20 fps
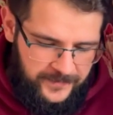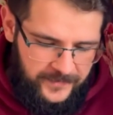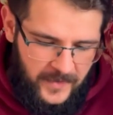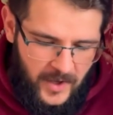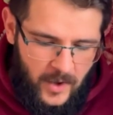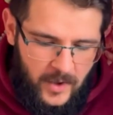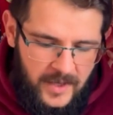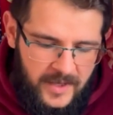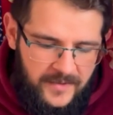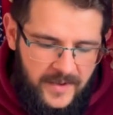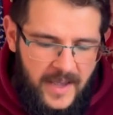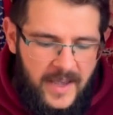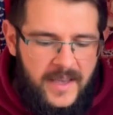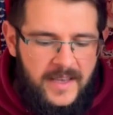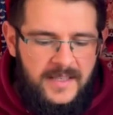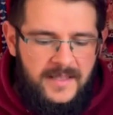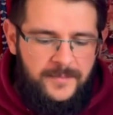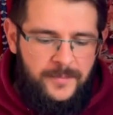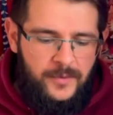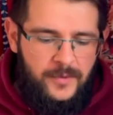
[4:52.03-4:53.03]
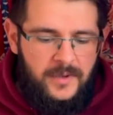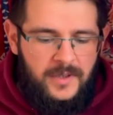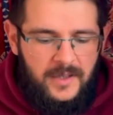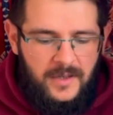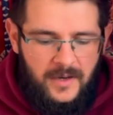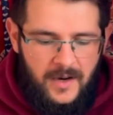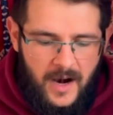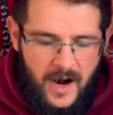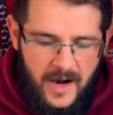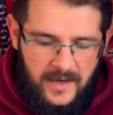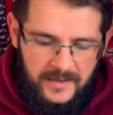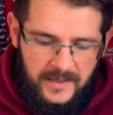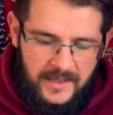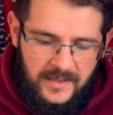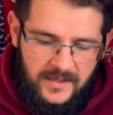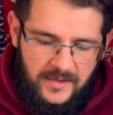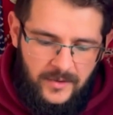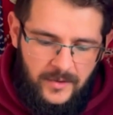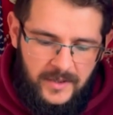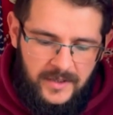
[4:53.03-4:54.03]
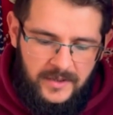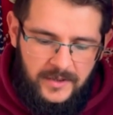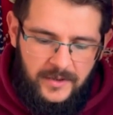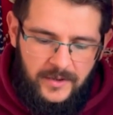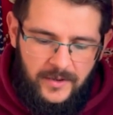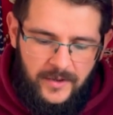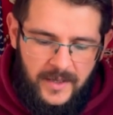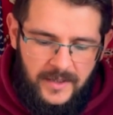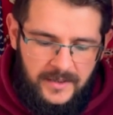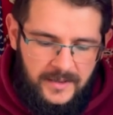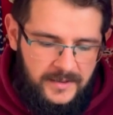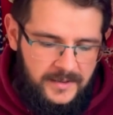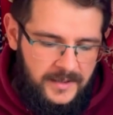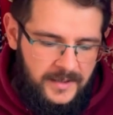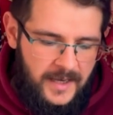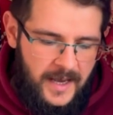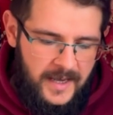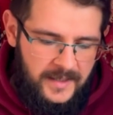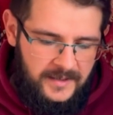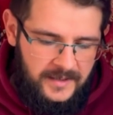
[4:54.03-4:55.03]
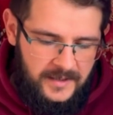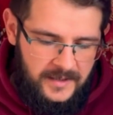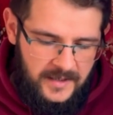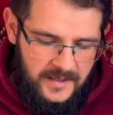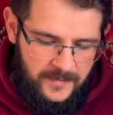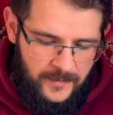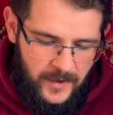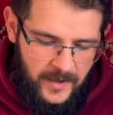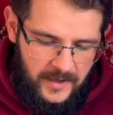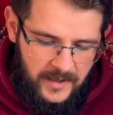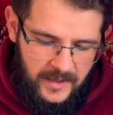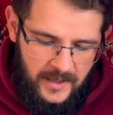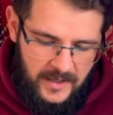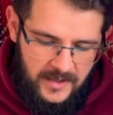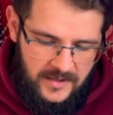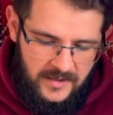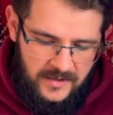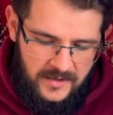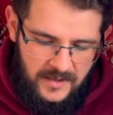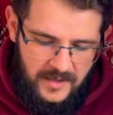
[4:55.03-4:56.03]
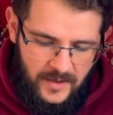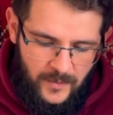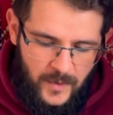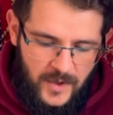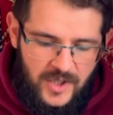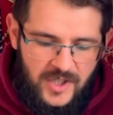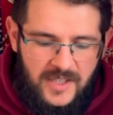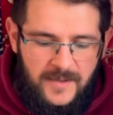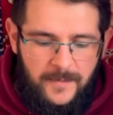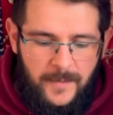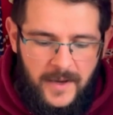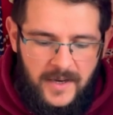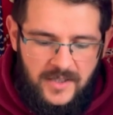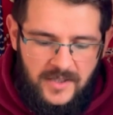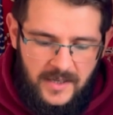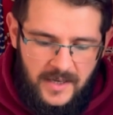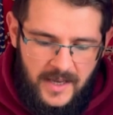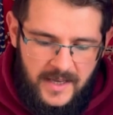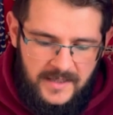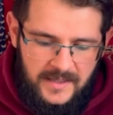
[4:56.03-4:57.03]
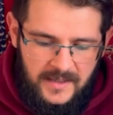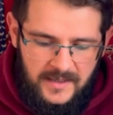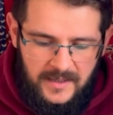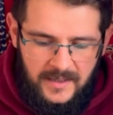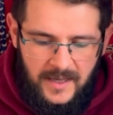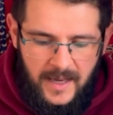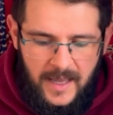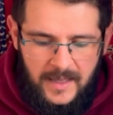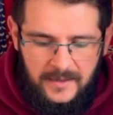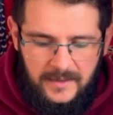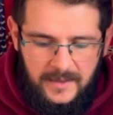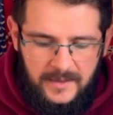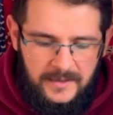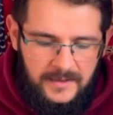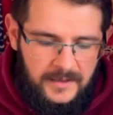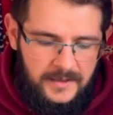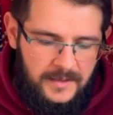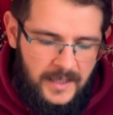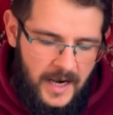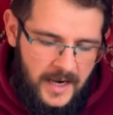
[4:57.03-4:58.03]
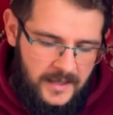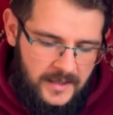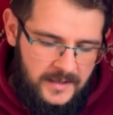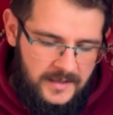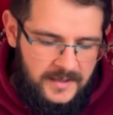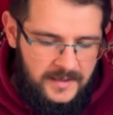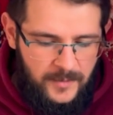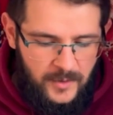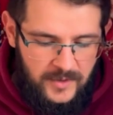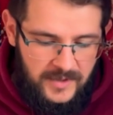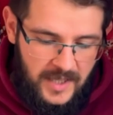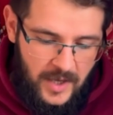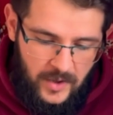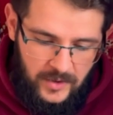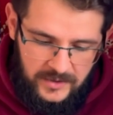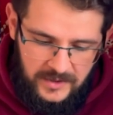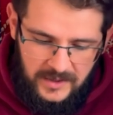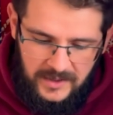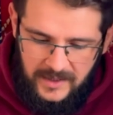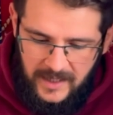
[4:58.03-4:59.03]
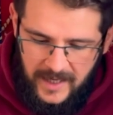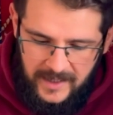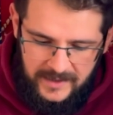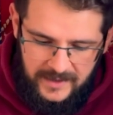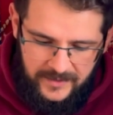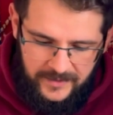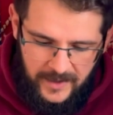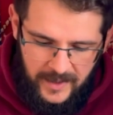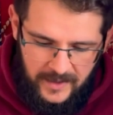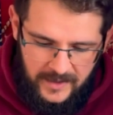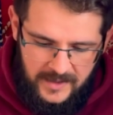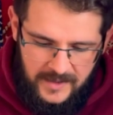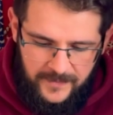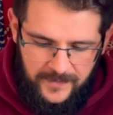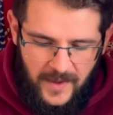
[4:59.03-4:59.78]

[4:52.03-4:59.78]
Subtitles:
Olivia has poured her heart and soul into creating the Night Curse Breaking Agency, which specializes in handling the darkest, most haunted artifacts.